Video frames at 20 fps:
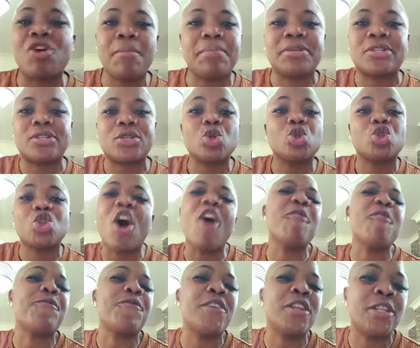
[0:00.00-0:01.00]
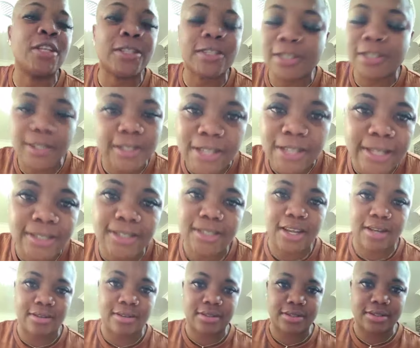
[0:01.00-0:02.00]
No be so don't finish his
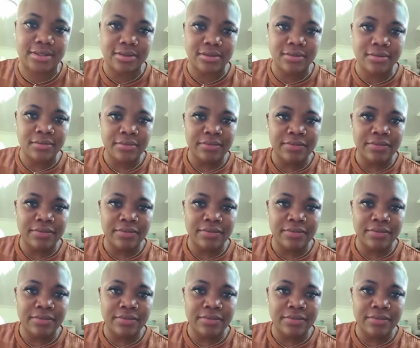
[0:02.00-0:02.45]
sentence.